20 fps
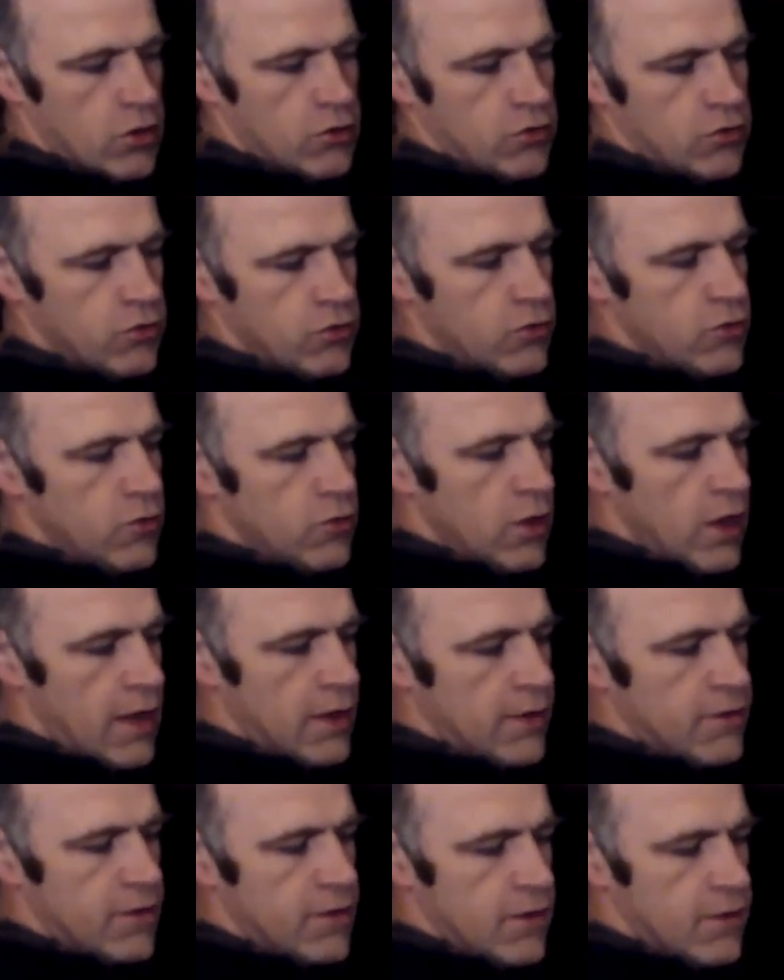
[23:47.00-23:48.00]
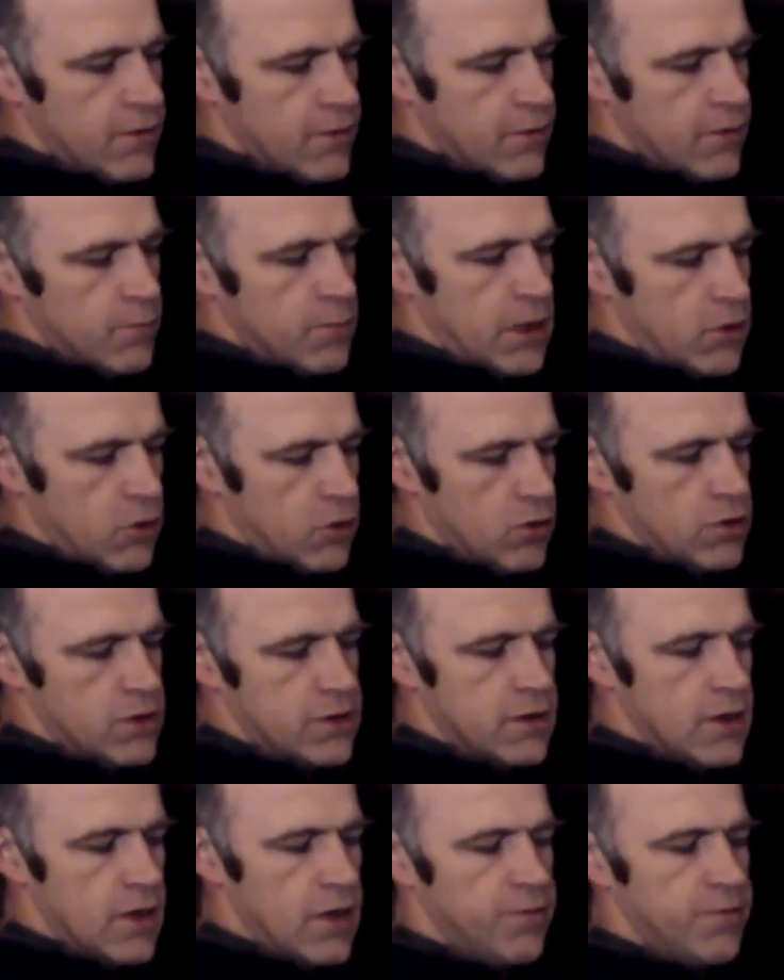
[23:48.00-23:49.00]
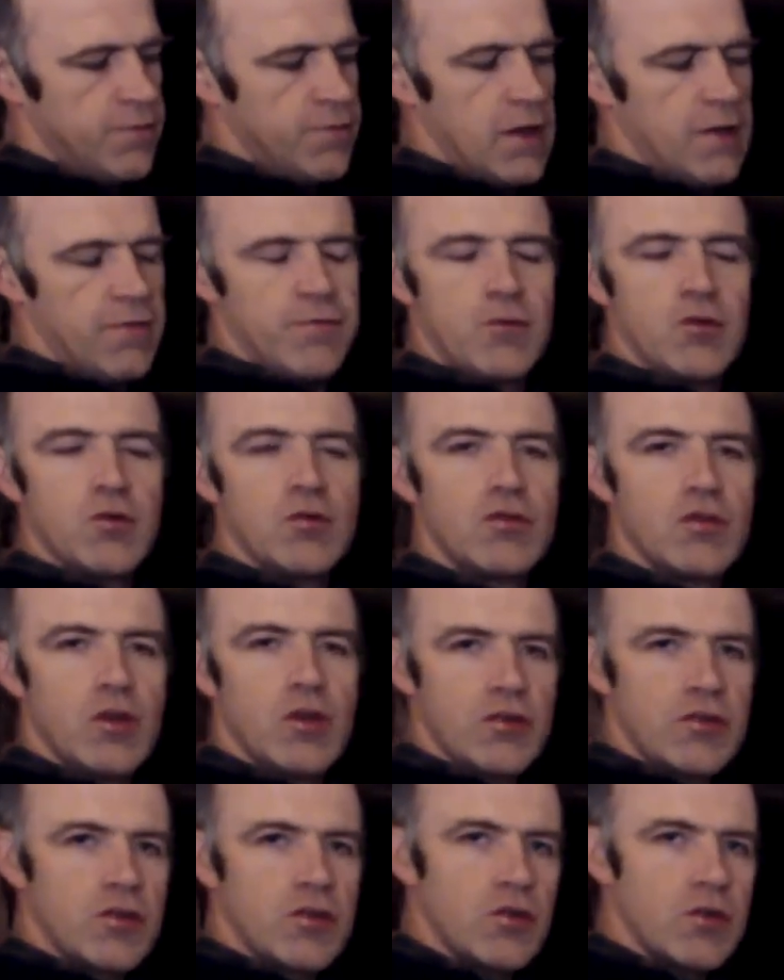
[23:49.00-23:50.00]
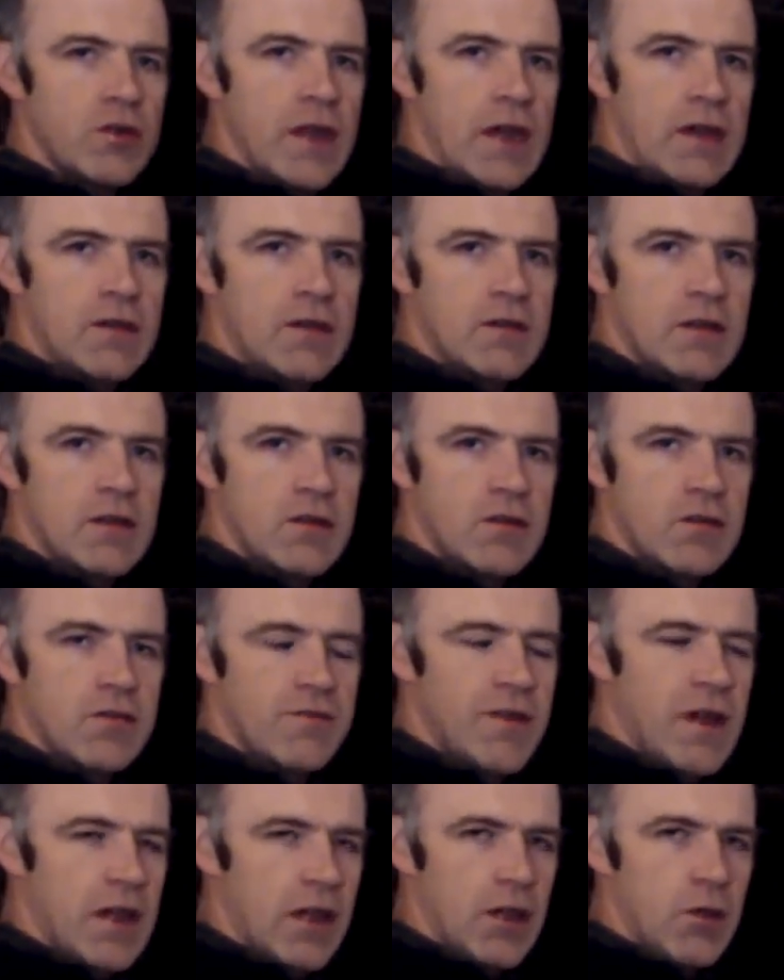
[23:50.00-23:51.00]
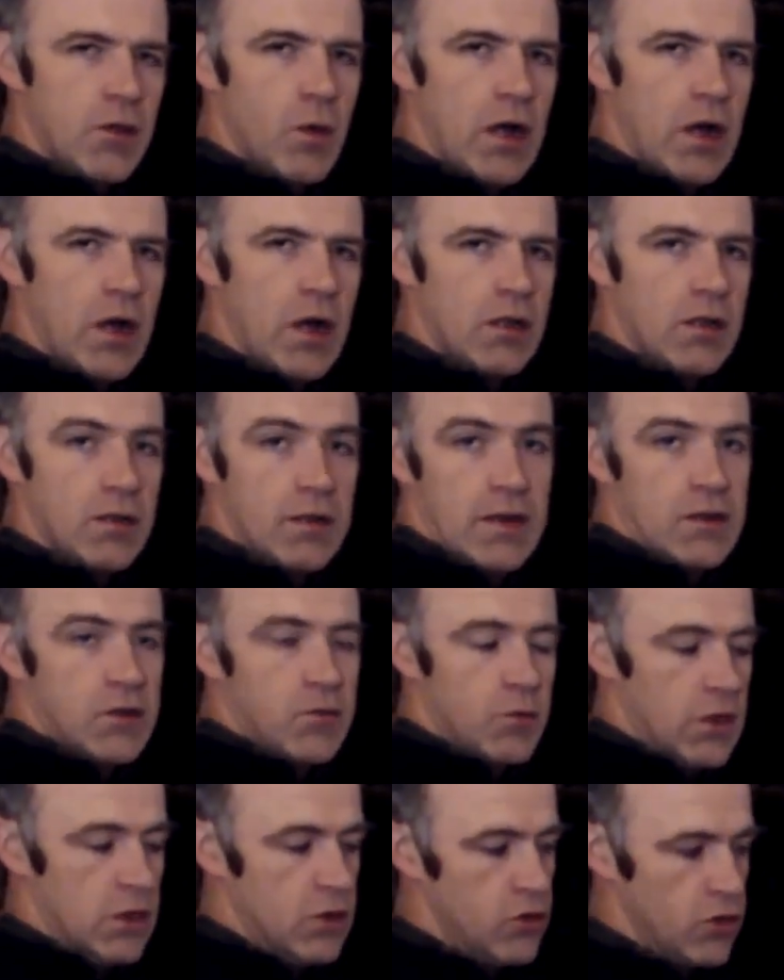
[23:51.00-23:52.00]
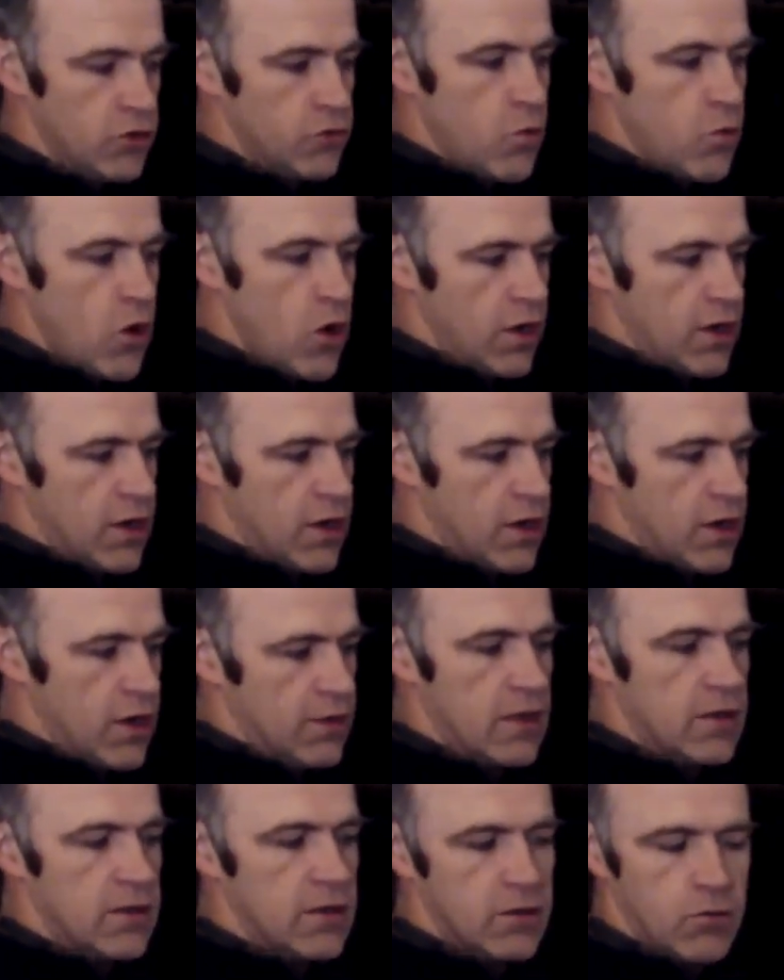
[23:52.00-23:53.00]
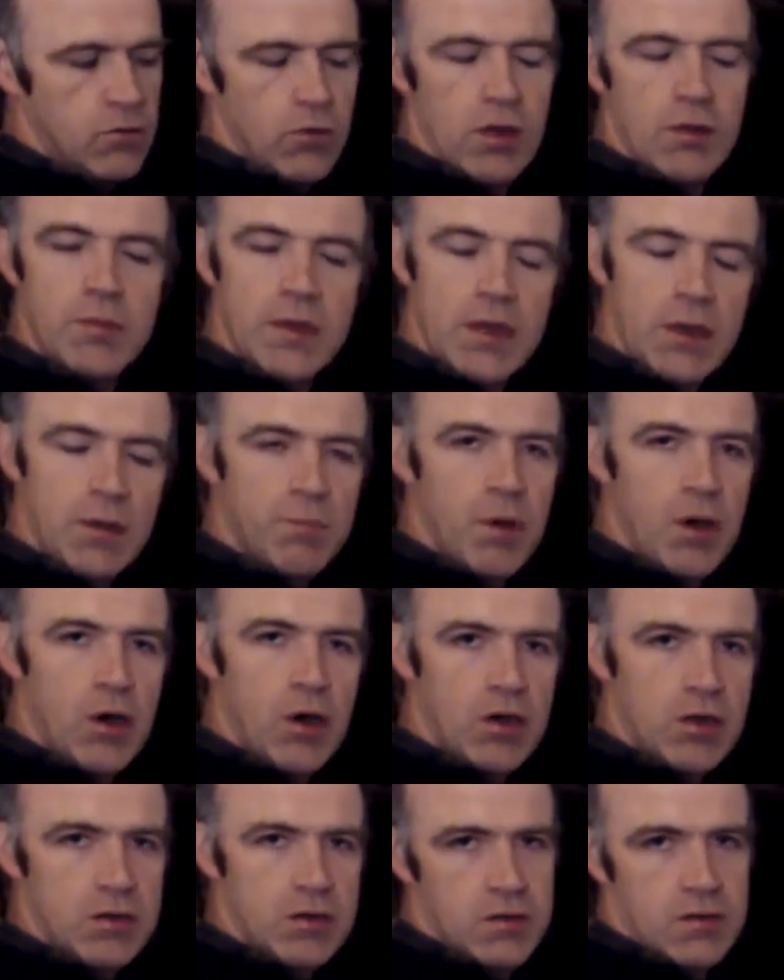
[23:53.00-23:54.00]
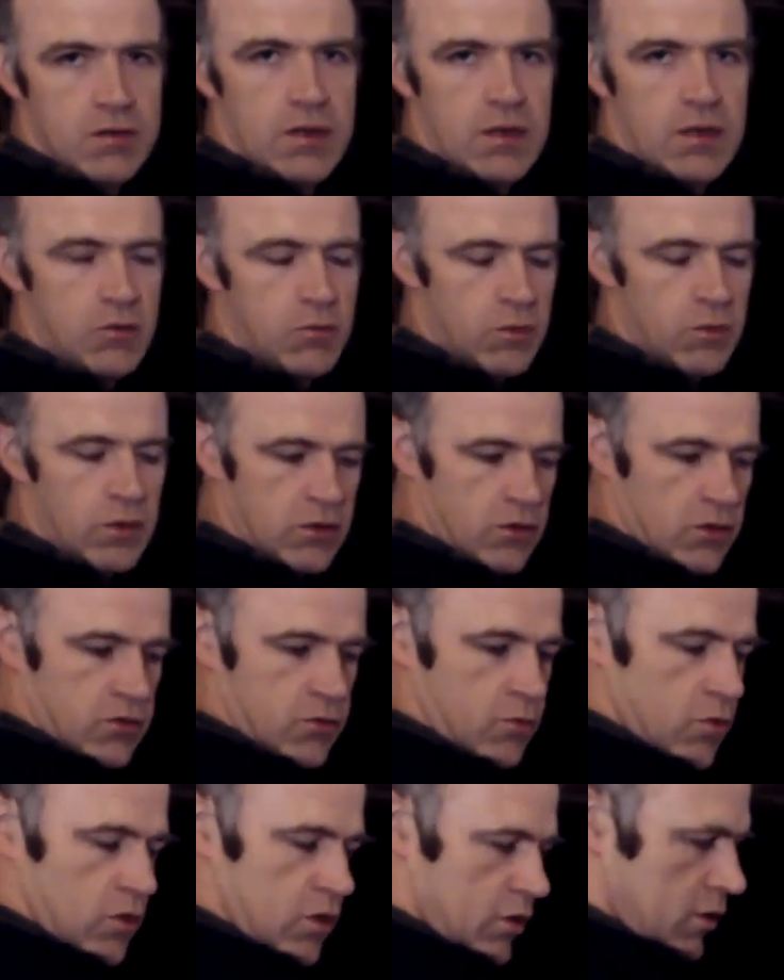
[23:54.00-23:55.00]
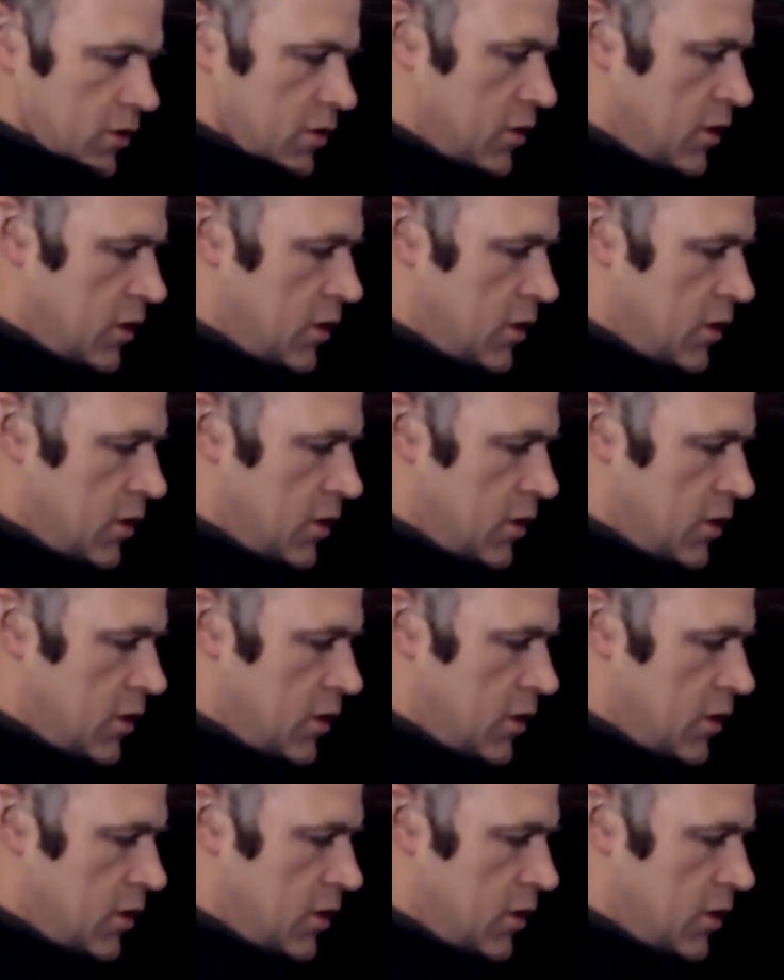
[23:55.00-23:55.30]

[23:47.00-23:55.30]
to do like this, because if you don't connect it very well, it will not work, and then it will be a part that will not work.